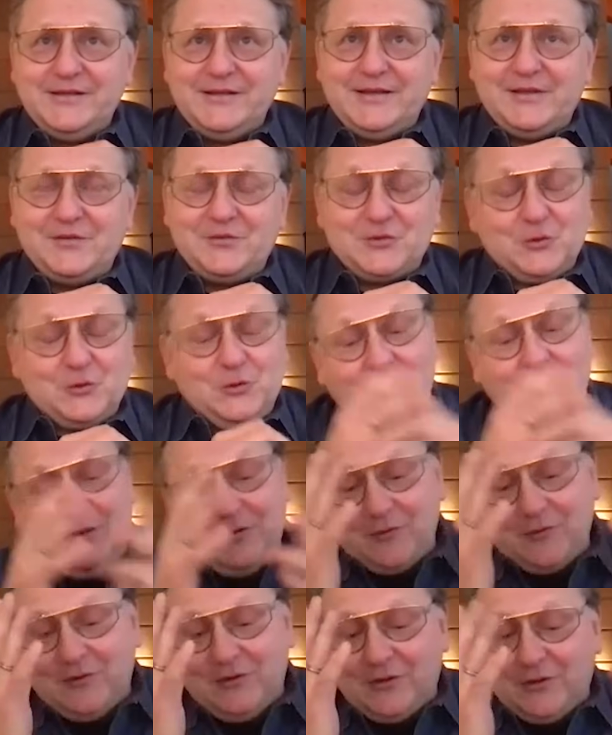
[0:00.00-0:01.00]
And so
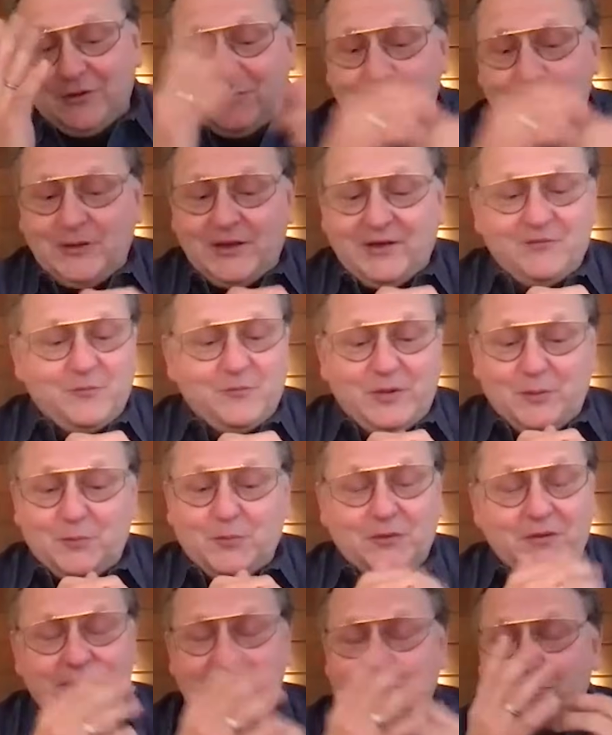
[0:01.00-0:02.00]
you, you know, you have
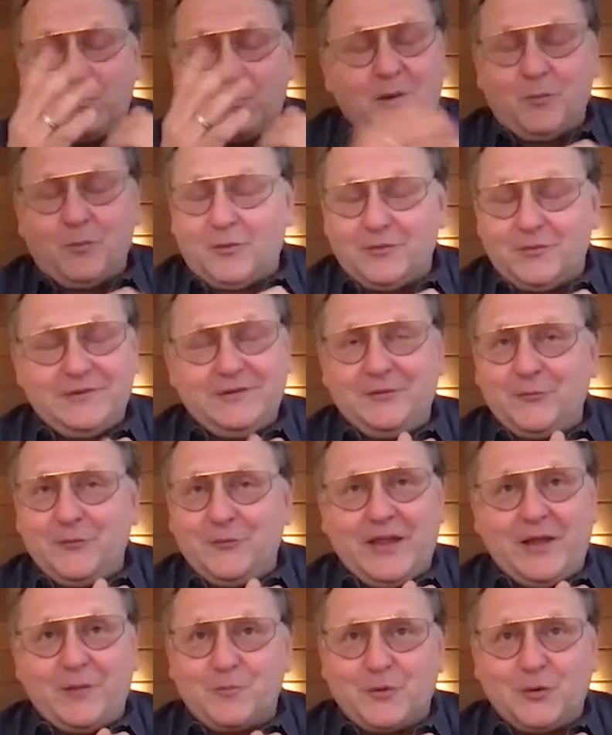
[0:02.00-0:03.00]
people that get pummeled in
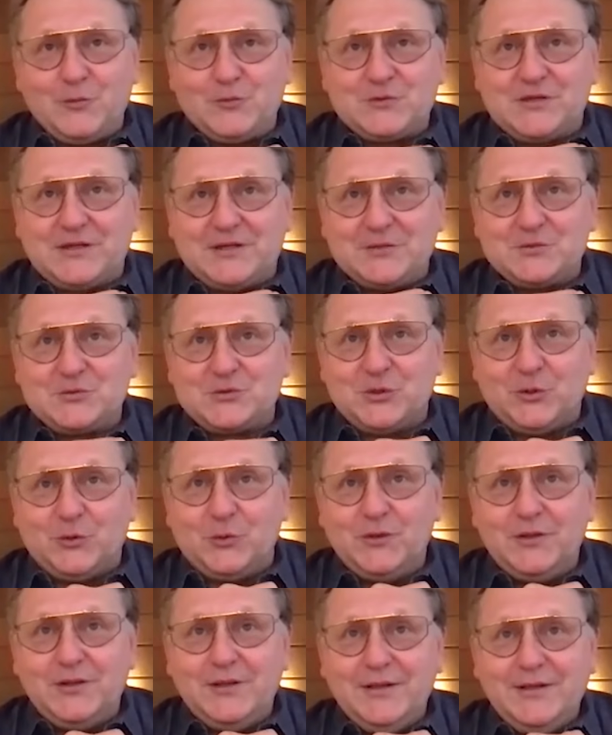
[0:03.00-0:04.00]
that process.
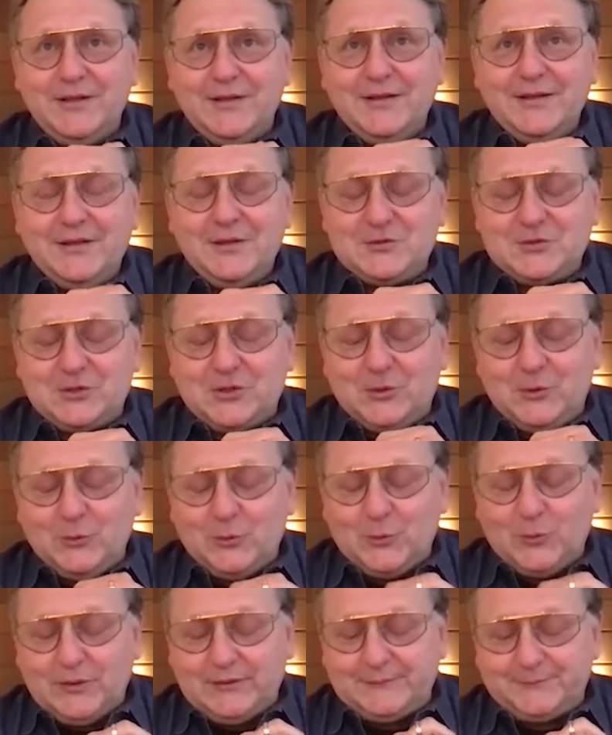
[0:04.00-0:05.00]
So
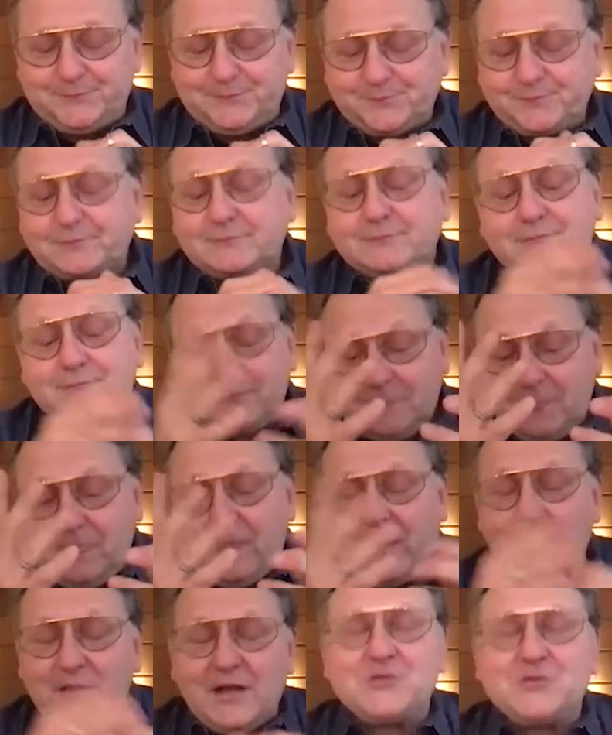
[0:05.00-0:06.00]
so um,
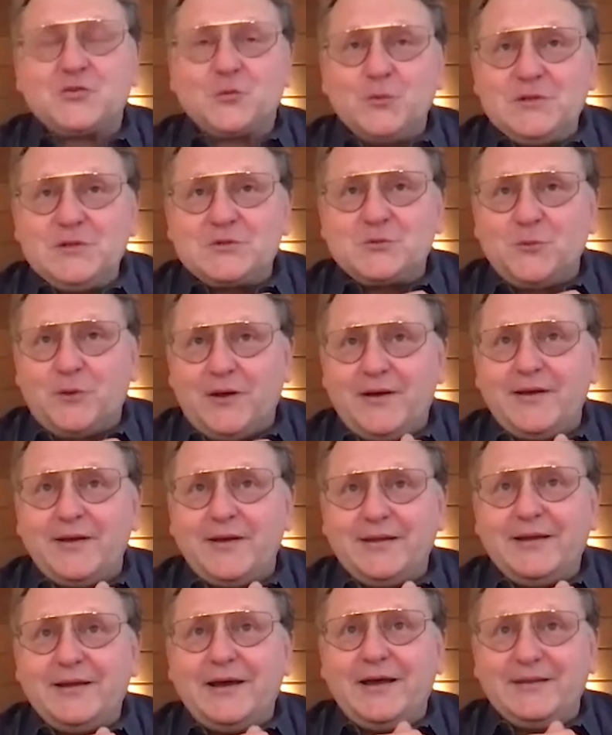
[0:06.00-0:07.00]
that's the reason why
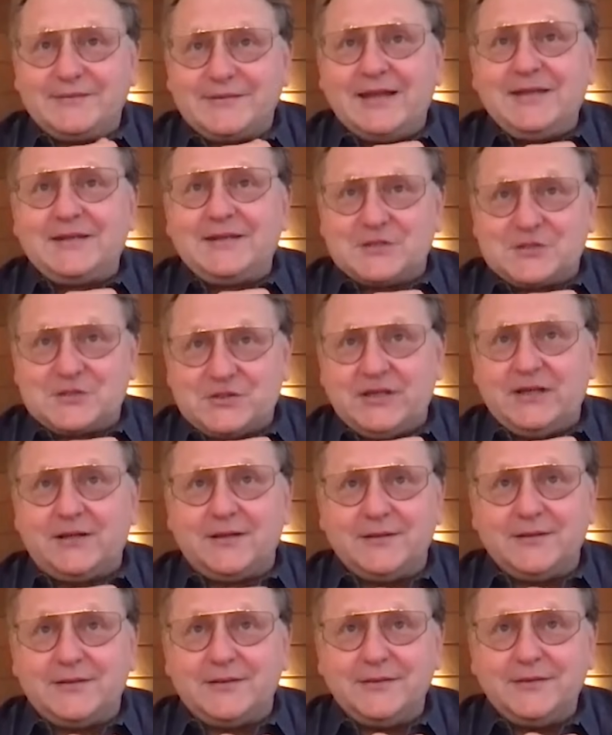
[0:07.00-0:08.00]
I, I, tend to
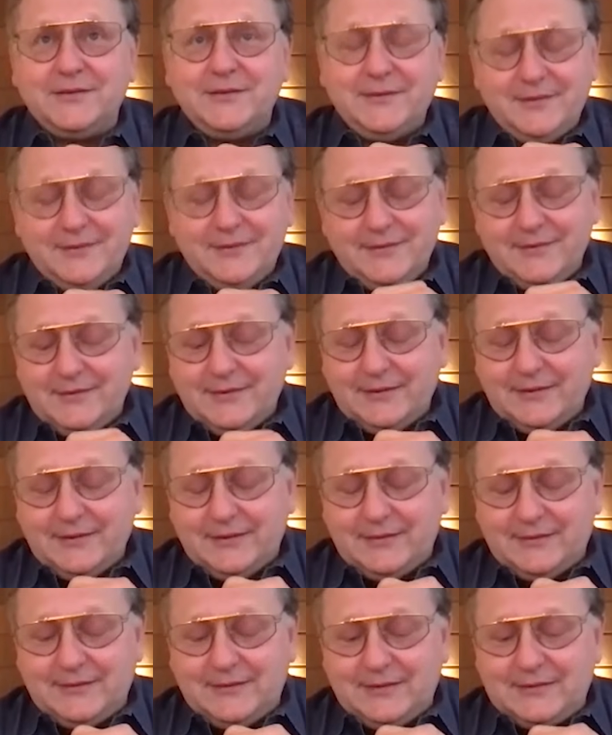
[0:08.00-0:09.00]
sell, and,
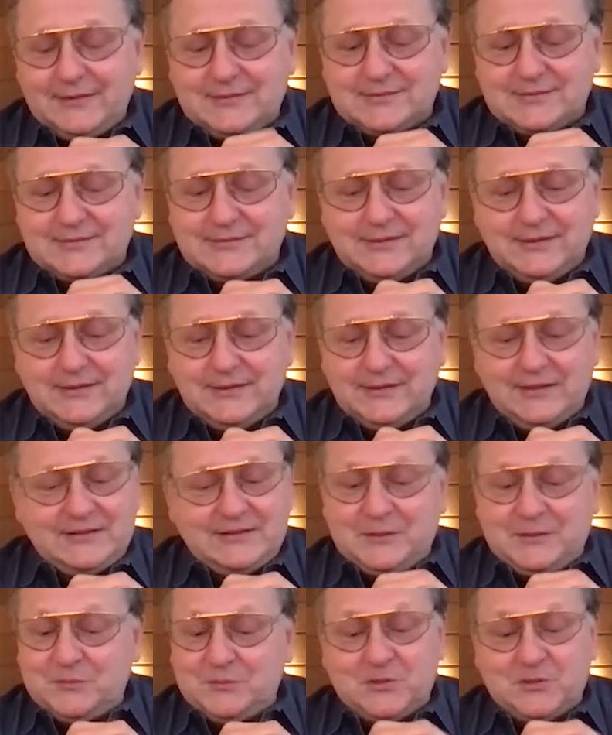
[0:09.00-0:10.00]
and it's uh, it
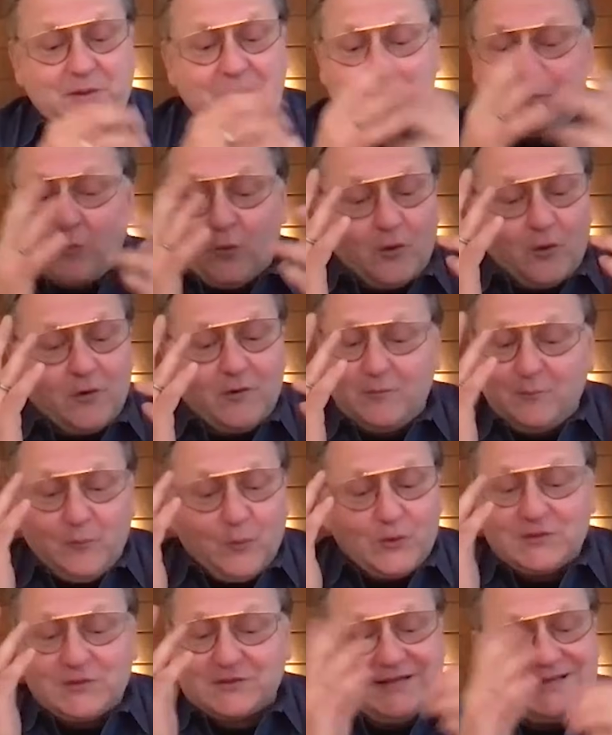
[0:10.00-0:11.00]
seems to make more
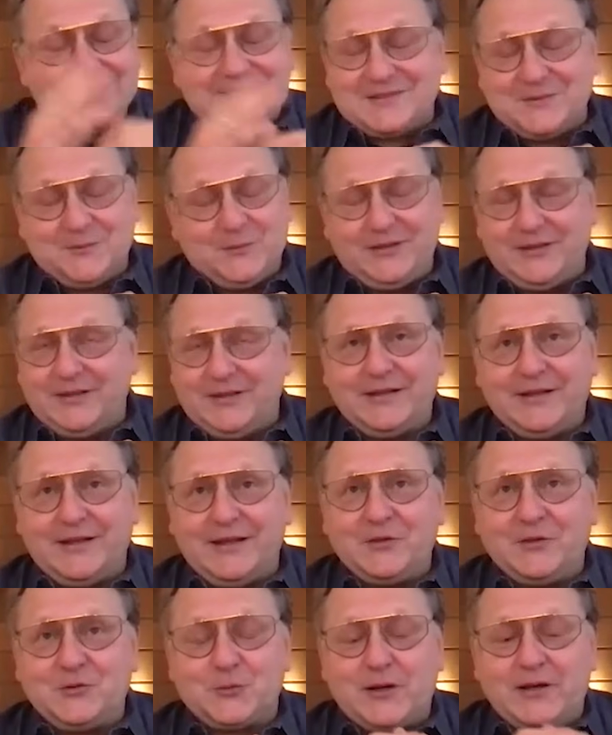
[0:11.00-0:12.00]
more sense to me, and
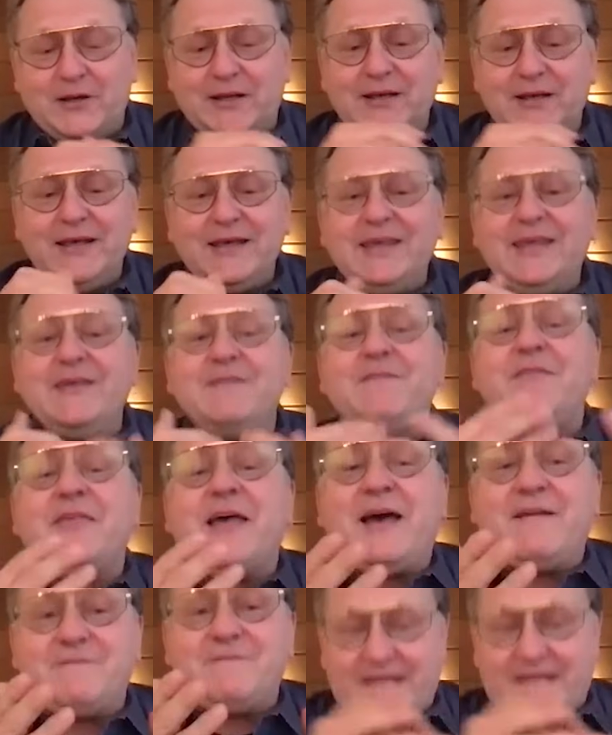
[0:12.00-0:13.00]
I try to give
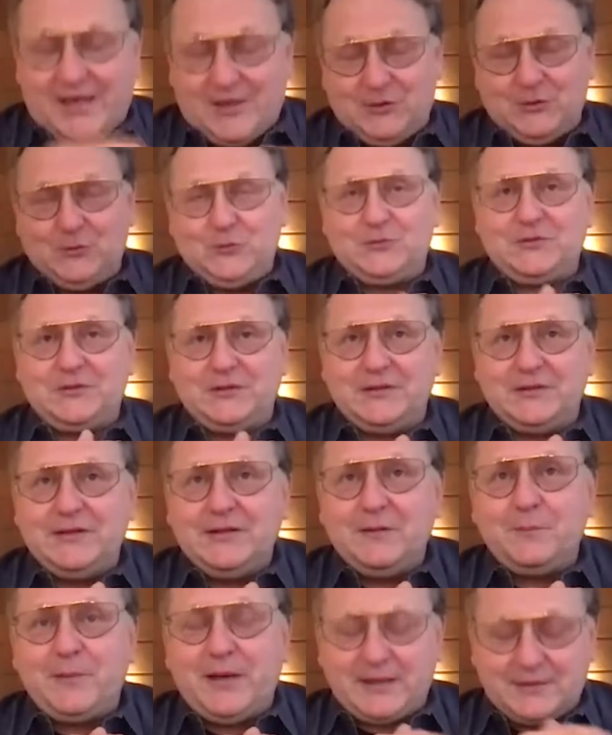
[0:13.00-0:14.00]
that value to
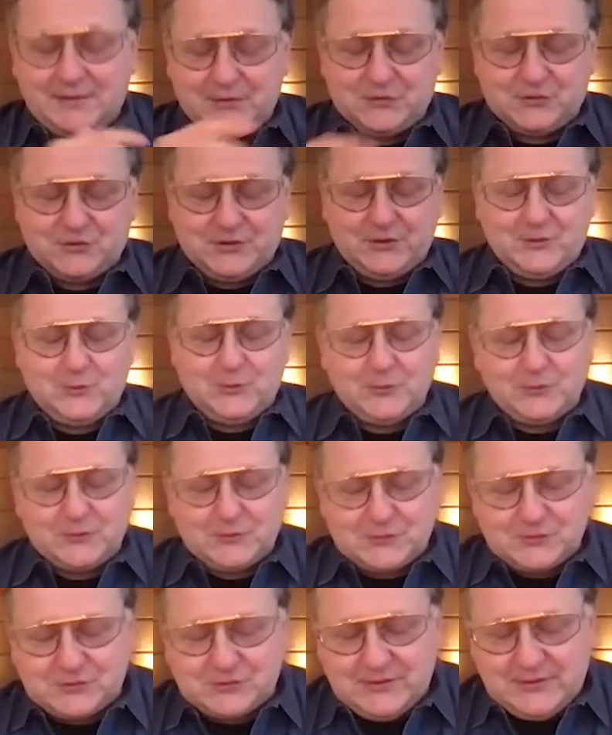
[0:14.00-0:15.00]
back to the
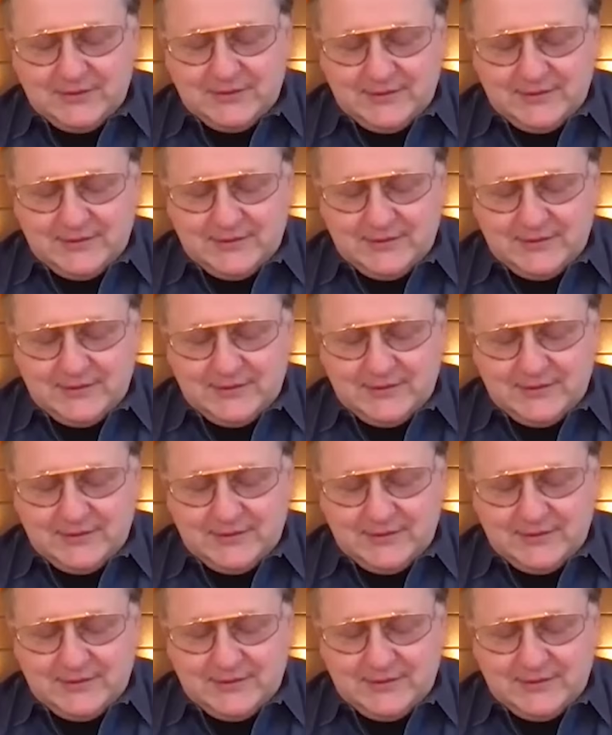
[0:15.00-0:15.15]
shareholders.